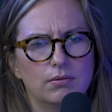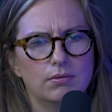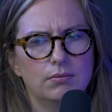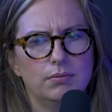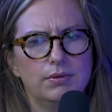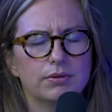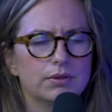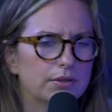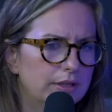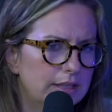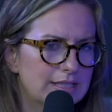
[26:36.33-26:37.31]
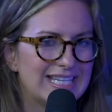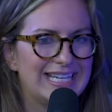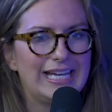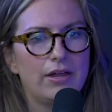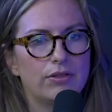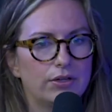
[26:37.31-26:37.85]
we're learning
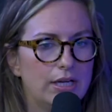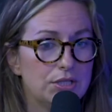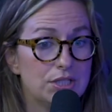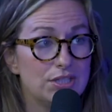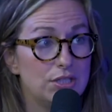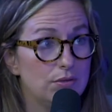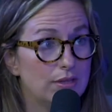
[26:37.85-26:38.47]
together, and to do